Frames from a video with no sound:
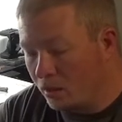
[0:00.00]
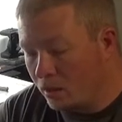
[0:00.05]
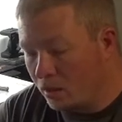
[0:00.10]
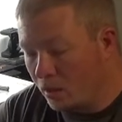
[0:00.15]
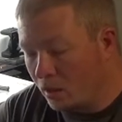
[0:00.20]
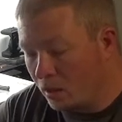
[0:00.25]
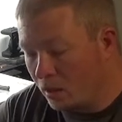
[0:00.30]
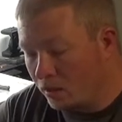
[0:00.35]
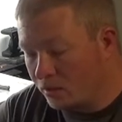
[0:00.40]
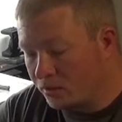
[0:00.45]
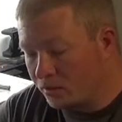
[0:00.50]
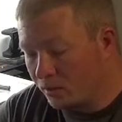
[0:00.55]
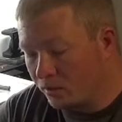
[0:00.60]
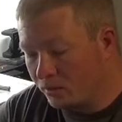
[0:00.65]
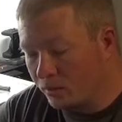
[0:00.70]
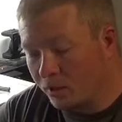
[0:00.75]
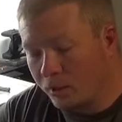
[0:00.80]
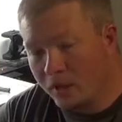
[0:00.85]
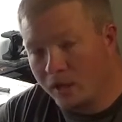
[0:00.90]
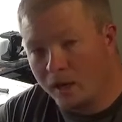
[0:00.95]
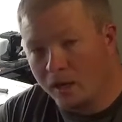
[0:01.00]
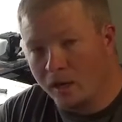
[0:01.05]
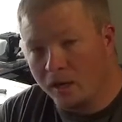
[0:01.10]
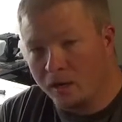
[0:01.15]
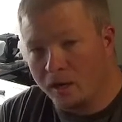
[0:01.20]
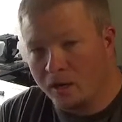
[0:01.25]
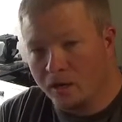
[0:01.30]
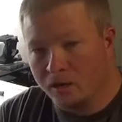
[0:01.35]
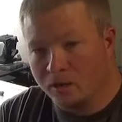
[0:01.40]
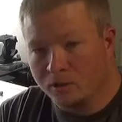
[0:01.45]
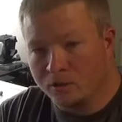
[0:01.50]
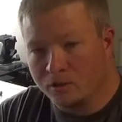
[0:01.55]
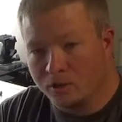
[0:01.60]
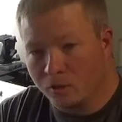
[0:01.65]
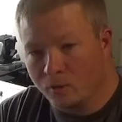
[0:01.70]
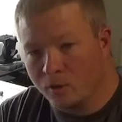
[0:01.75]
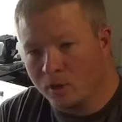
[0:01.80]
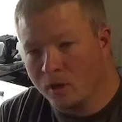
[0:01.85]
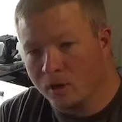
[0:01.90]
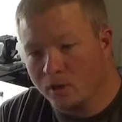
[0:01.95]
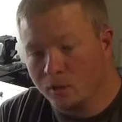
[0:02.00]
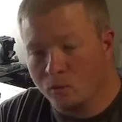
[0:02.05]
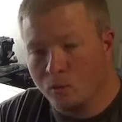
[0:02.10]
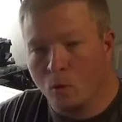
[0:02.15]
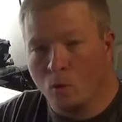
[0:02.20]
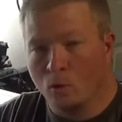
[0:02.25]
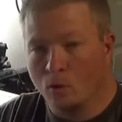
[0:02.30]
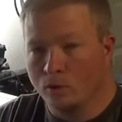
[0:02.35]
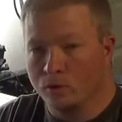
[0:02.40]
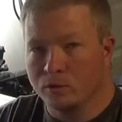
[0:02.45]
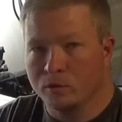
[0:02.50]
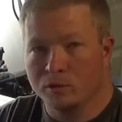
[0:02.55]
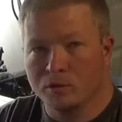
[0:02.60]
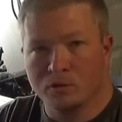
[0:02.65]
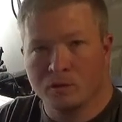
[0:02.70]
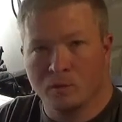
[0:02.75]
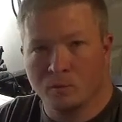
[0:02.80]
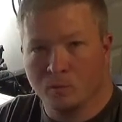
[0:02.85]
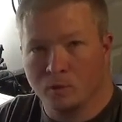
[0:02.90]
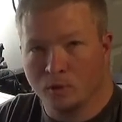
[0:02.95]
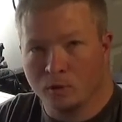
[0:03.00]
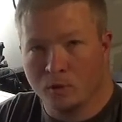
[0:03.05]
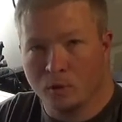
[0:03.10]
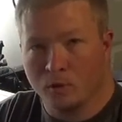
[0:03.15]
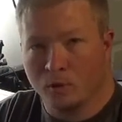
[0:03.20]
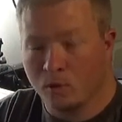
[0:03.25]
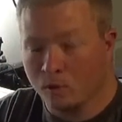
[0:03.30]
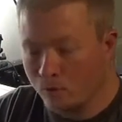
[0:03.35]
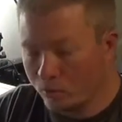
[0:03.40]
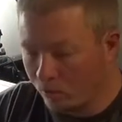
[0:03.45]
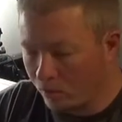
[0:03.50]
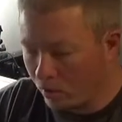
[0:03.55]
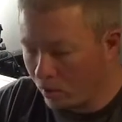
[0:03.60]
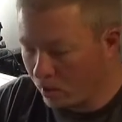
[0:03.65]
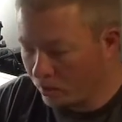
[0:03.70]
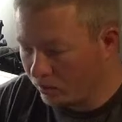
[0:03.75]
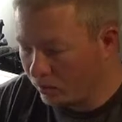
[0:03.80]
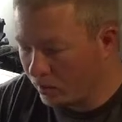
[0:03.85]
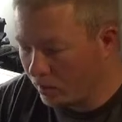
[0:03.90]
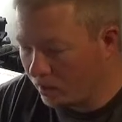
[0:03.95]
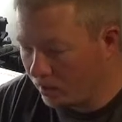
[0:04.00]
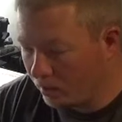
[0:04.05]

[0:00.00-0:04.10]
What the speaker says: something that it can soak into, or you just simply throw it on the ground.